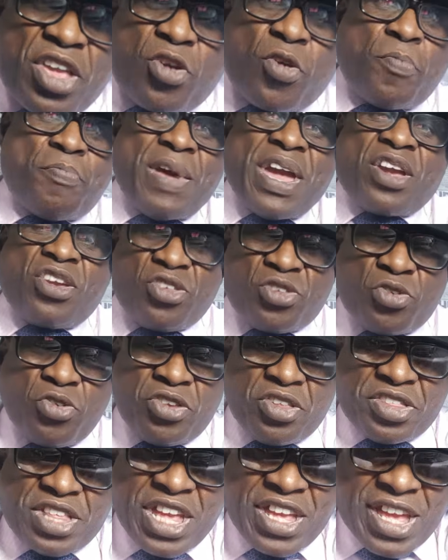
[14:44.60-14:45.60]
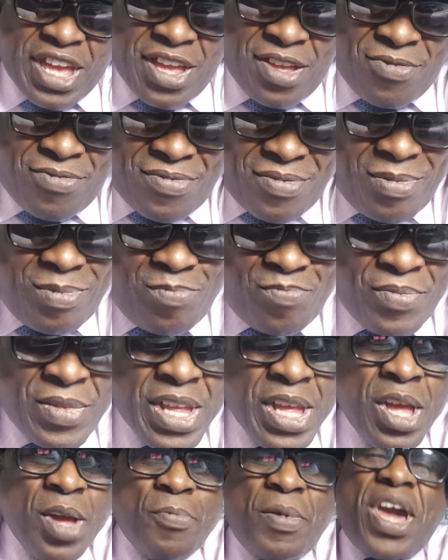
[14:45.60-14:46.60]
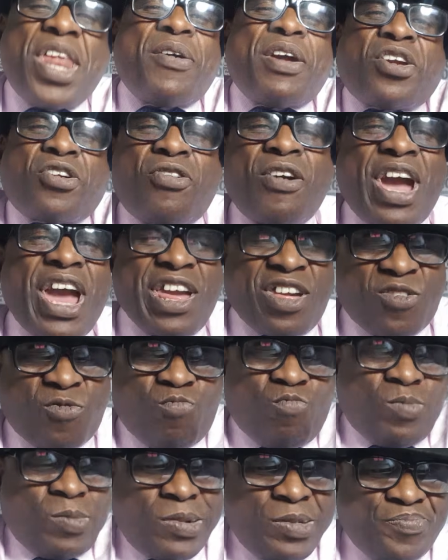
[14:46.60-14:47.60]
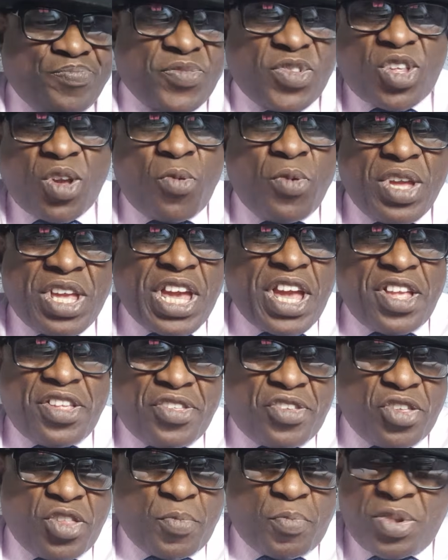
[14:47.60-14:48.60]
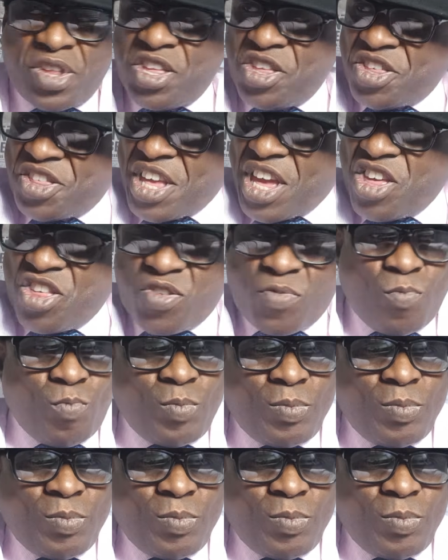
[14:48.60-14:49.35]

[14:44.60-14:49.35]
got back as good as they gave. But anyway, crash. So we get into the police station.